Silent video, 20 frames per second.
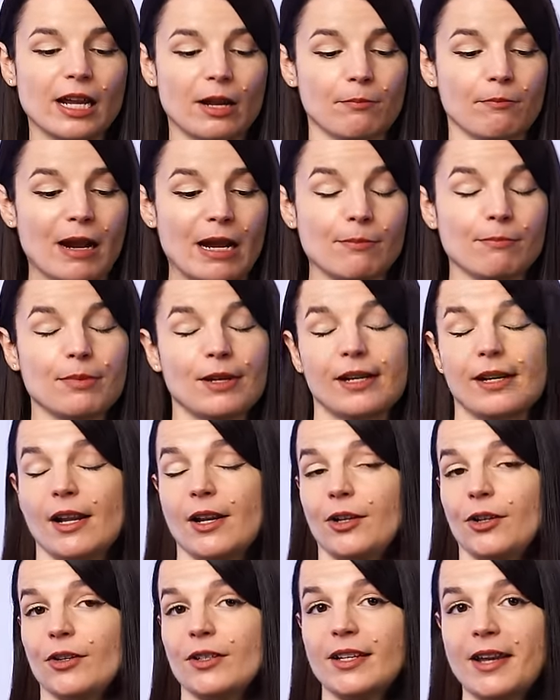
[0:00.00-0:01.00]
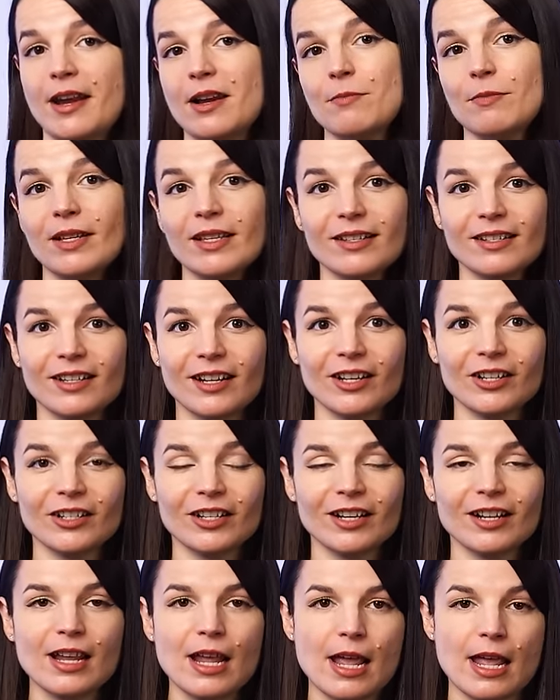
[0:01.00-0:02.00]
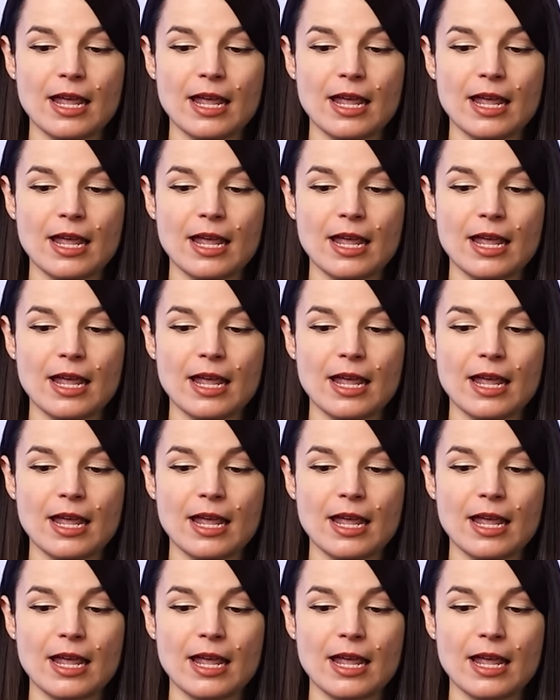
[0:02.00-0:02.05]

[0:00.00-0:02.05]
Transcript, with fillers: it might be an entertainment station,